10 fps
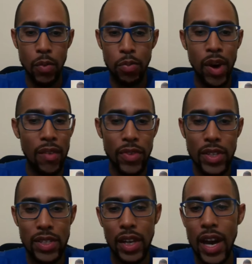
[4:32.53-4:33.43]

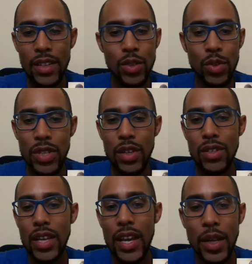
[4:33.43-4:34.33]
profits in console sales
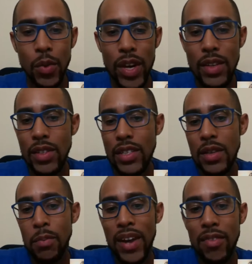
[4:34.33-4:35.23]
anyway? Does
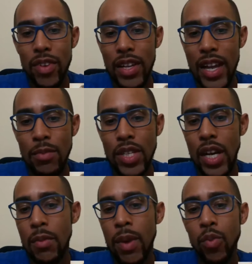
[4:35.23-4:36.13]
it benefit them to
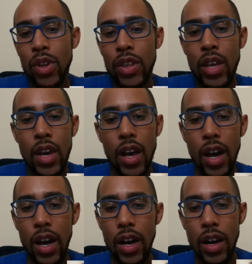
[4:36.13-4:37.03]
come up with,
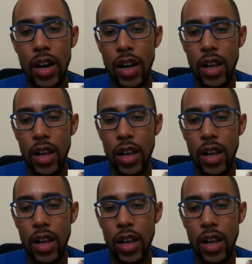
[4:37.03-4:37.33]
let's